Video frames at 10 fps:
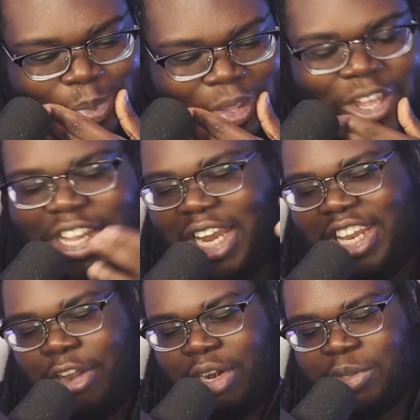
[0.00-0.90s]
yeah,
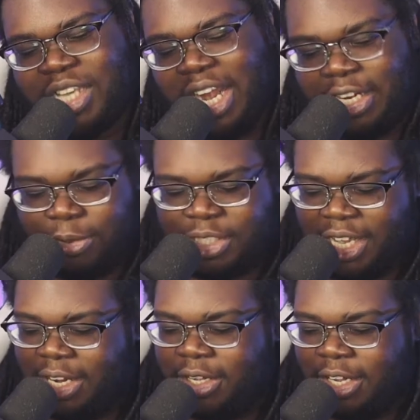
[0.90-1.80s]
Leona was kind
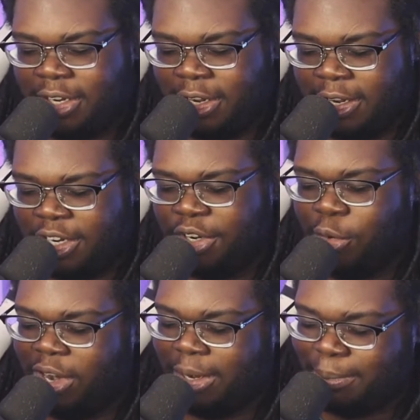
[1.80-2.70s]
of annoyed
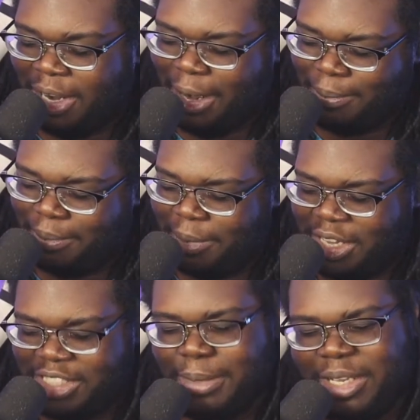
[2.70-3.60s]
at Popp because
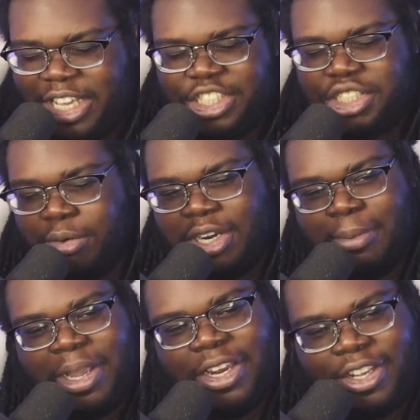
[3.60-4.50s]
he showed up,
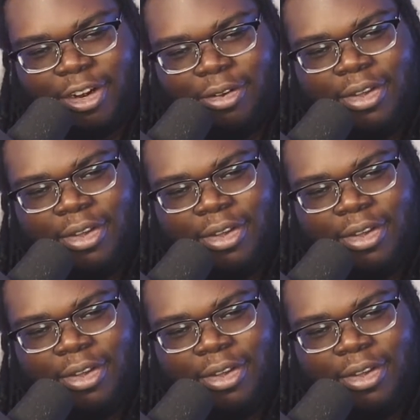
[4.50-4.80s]
and you know,